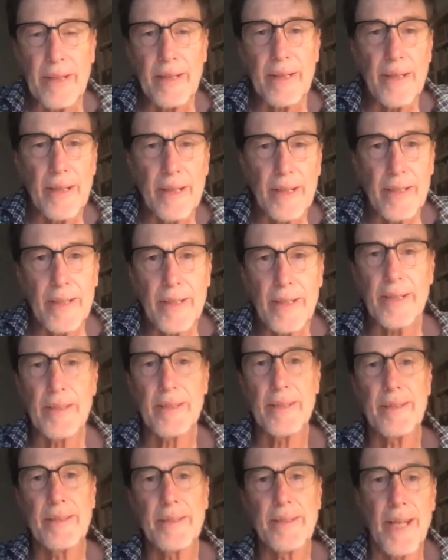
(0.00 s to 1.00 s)

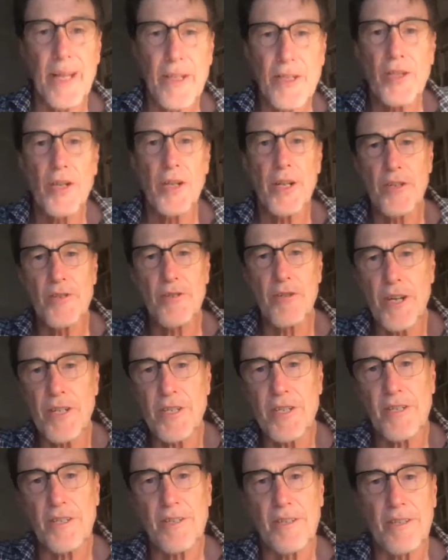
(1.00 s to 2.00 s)
does not
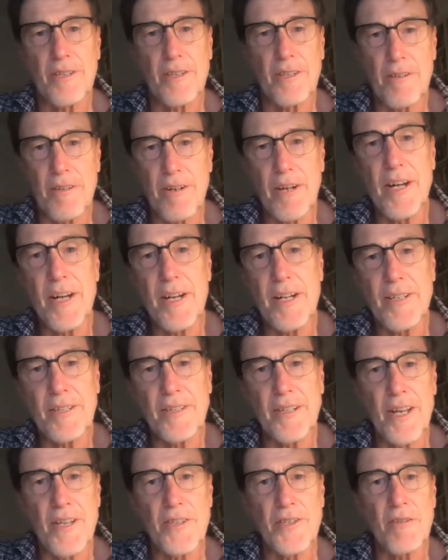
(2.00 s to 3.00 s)
address the crowd
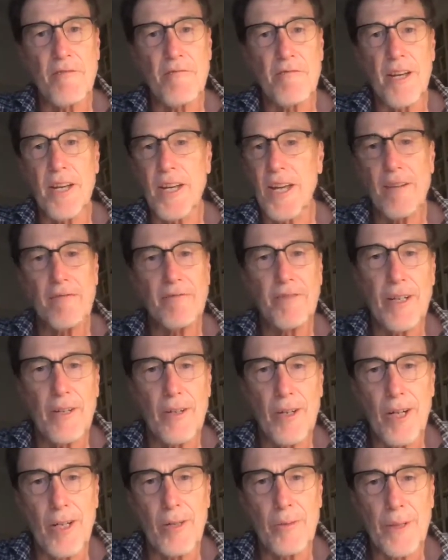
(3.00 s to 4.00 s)
as if they have no
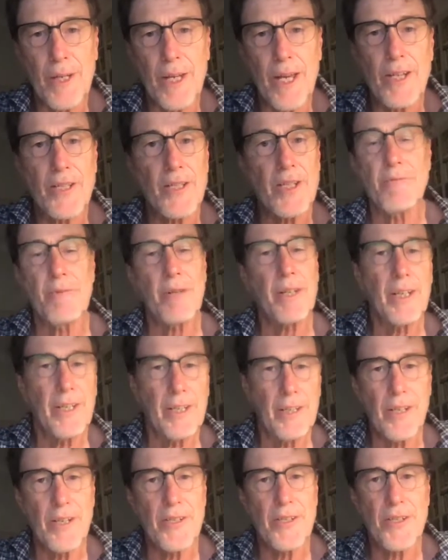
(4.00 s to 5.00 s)
hope. He actually
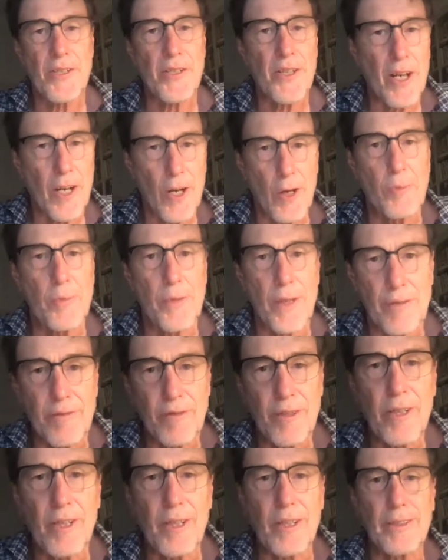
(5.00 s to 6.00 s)
recognizes the hope they've
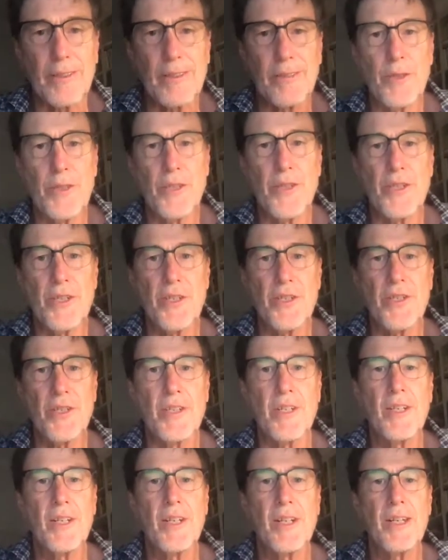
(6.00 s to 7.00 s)
got, which is
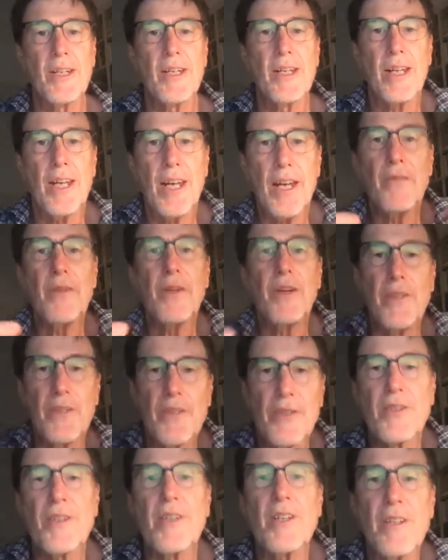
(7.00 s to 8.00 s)

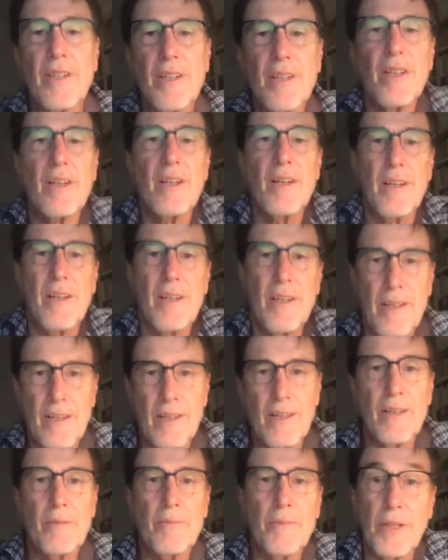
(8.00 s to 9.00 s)
evidenced in their
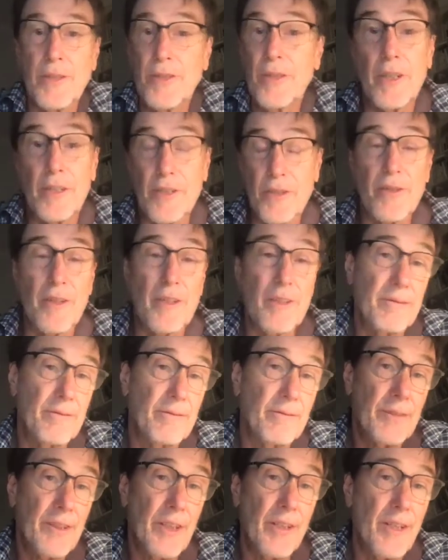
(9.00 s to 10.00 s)
idolatry.
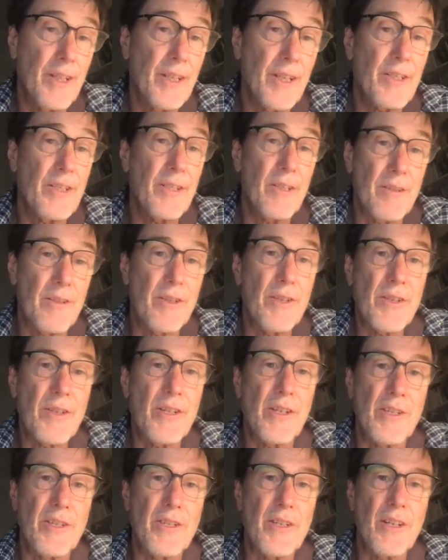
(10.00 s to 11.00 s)
So he doesn't
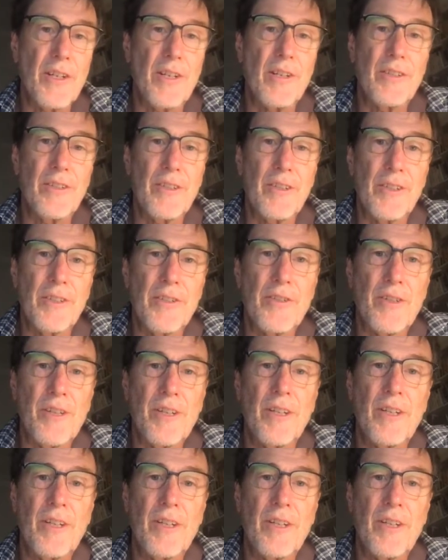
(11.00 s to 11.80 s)
criticize their idolatry.